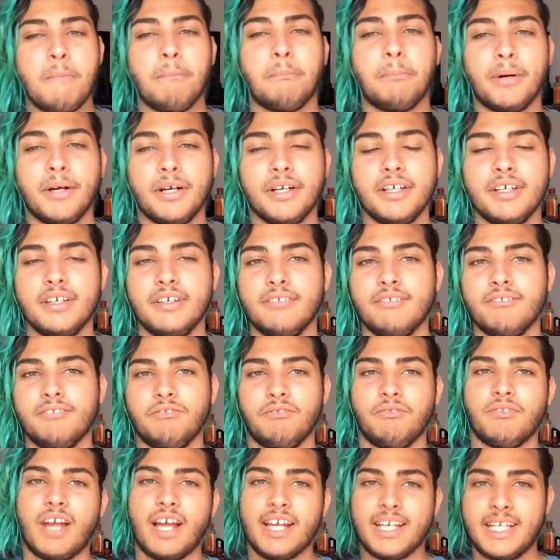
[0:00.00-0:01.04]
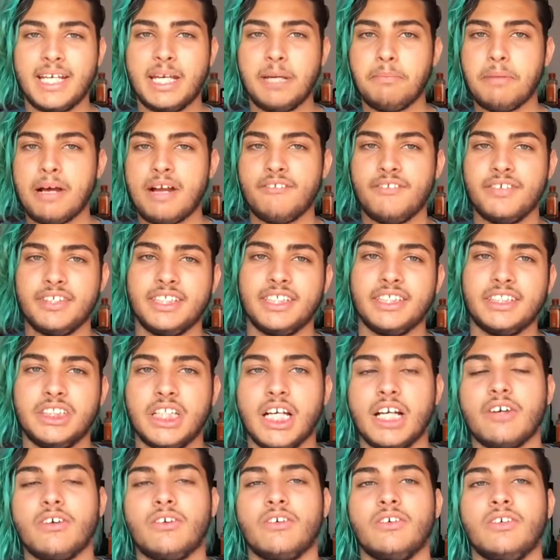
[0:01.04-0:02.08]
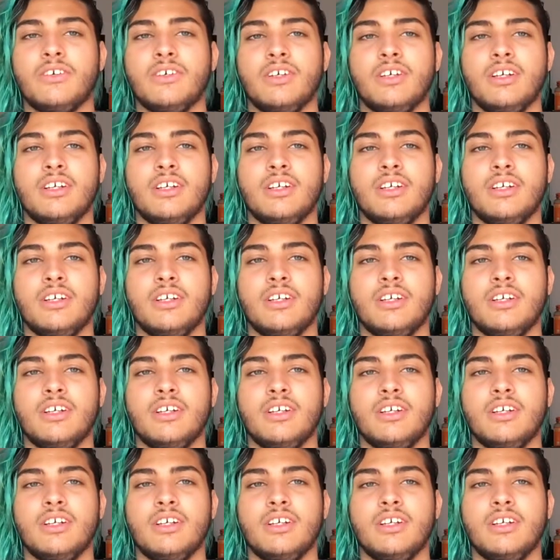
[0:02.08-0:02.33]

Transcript: But I keep everything general.